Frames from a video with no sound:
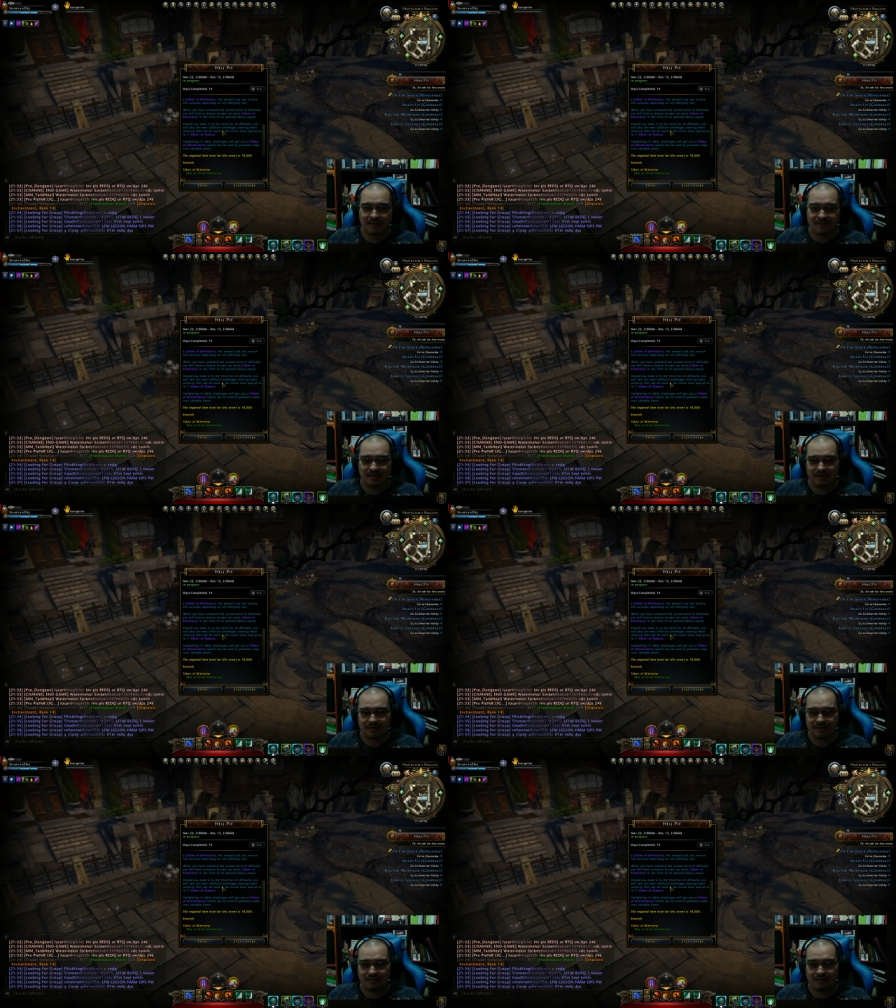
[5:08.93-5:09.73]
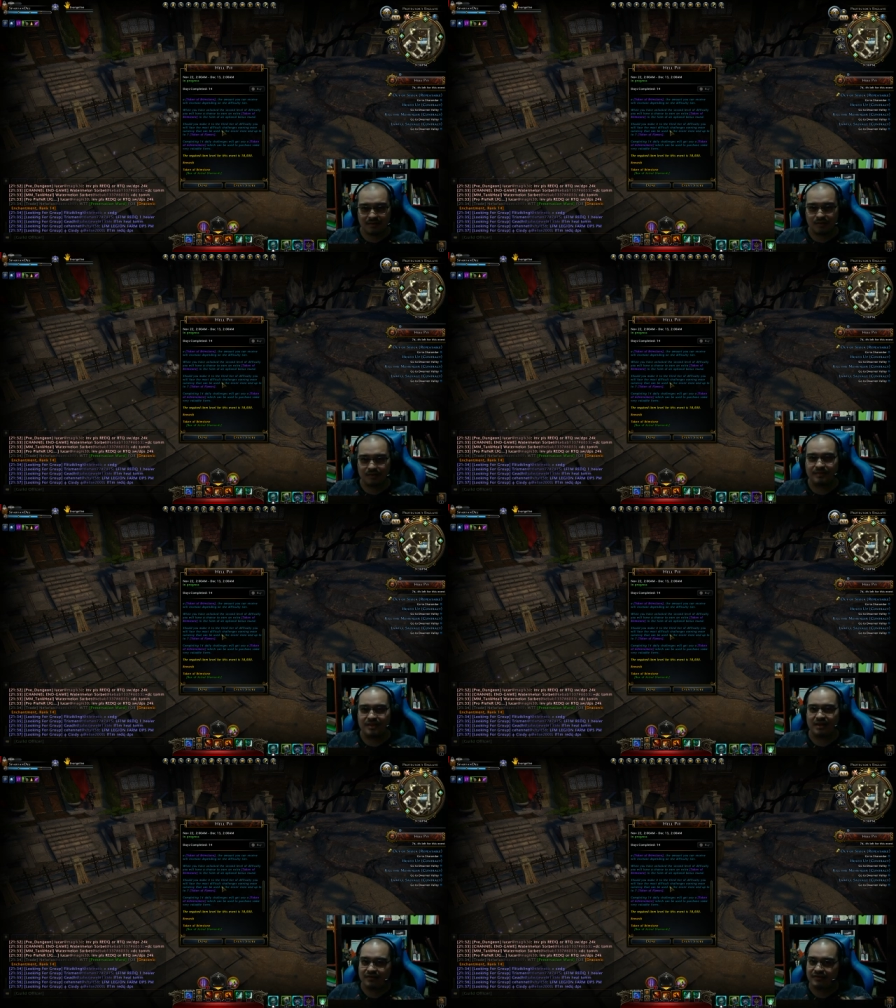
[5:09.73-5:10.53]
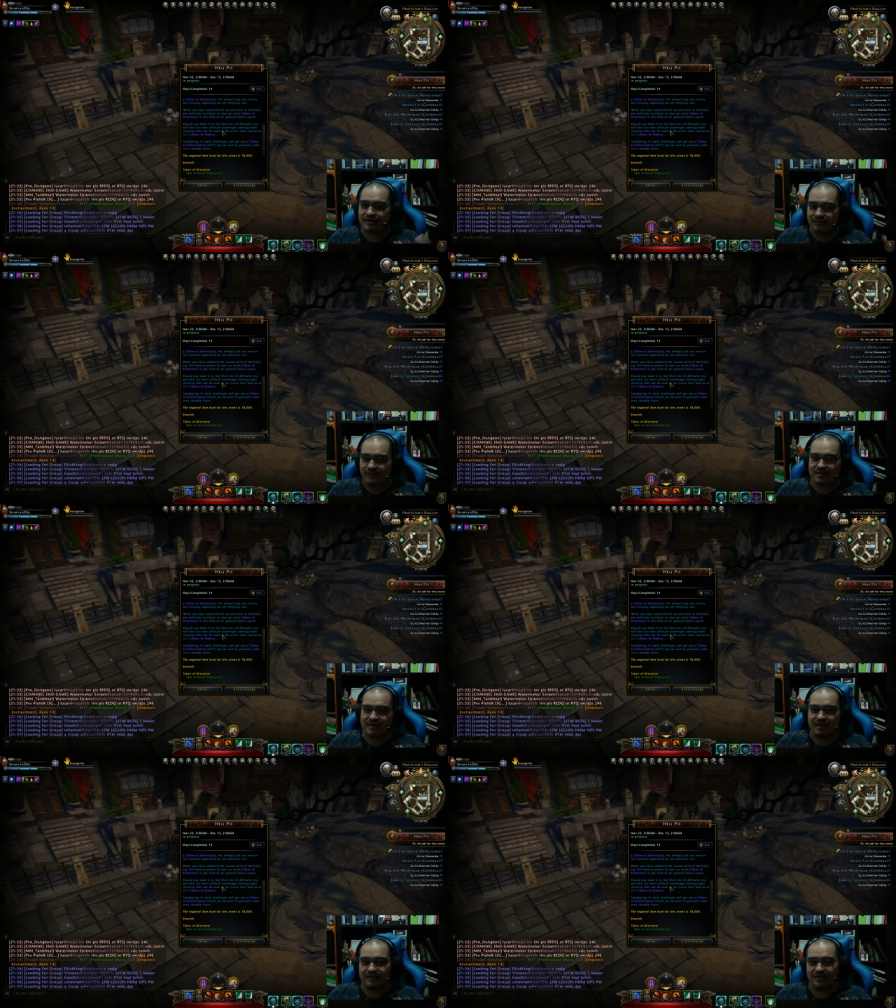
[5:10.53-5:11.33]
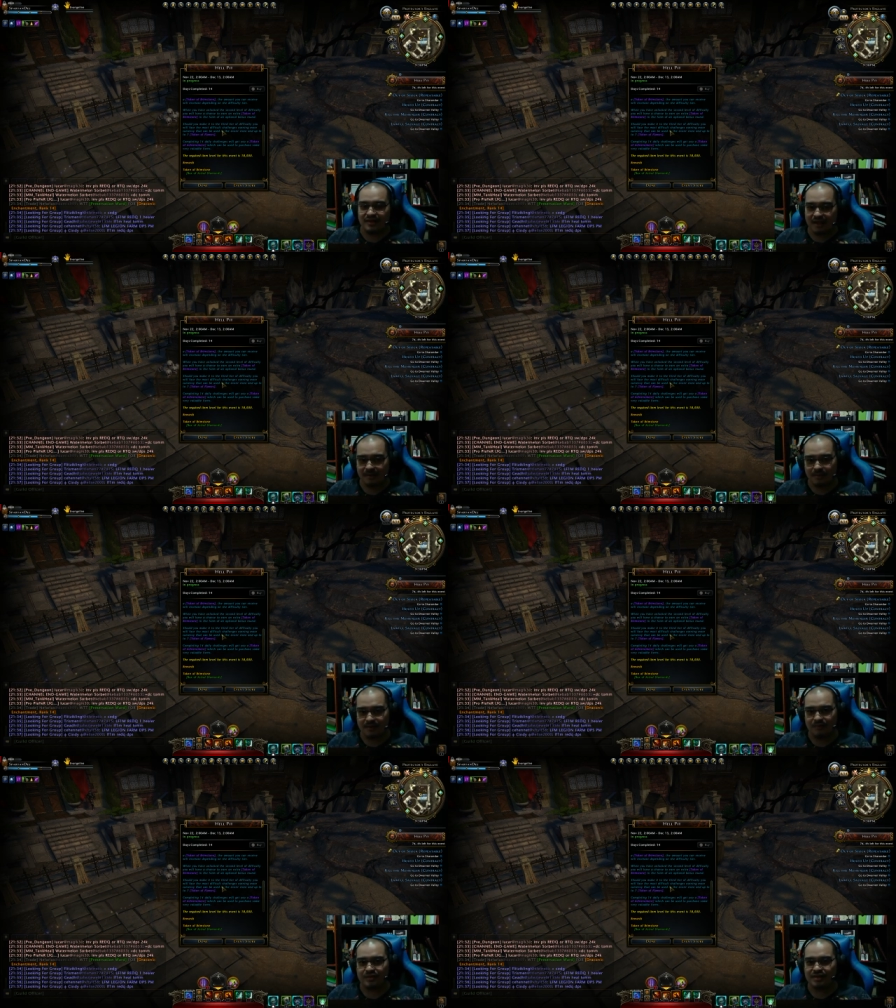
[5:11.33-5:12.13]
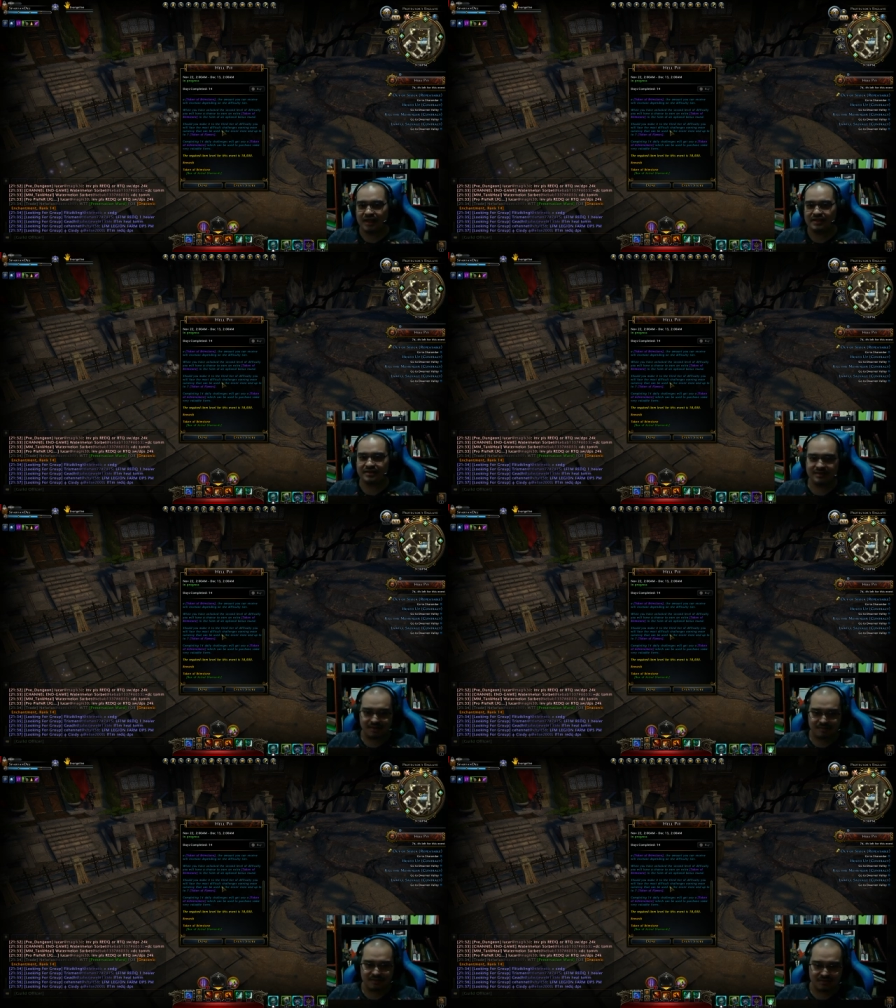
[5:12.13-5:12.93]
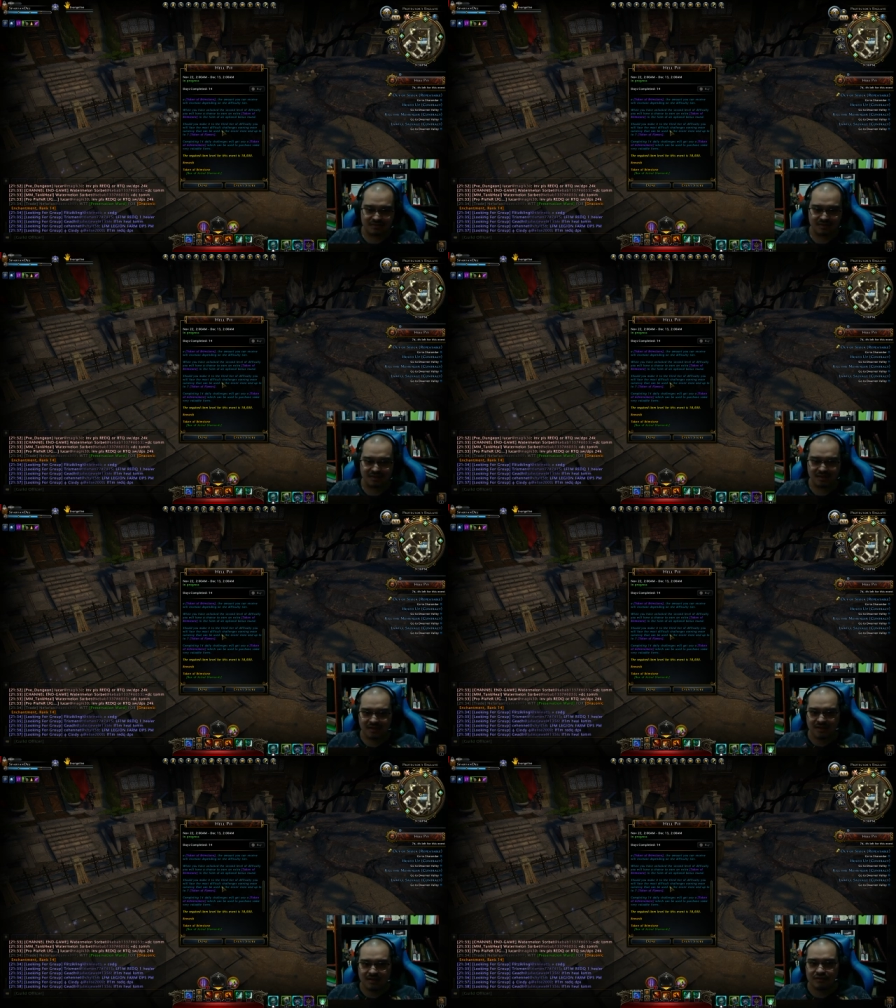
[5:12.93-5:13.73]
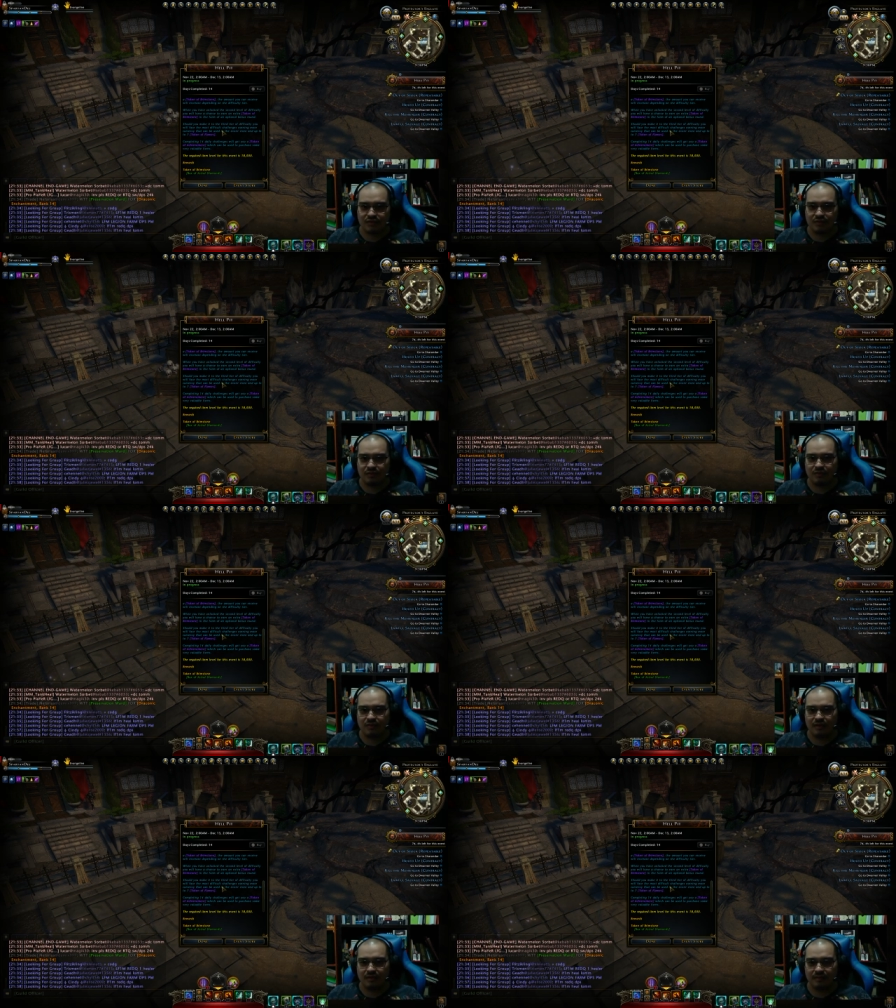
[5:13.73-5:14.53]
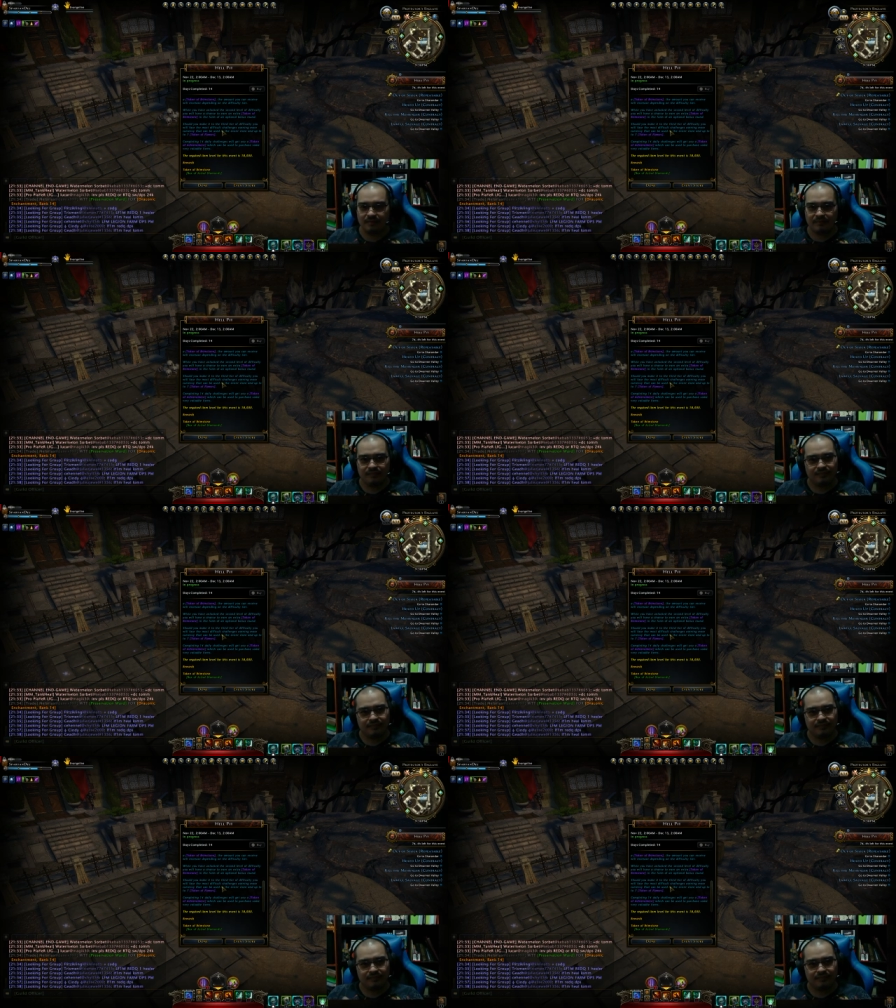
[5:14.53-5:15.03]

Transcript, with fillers: that there will be other events other than it which has the same currency. So um,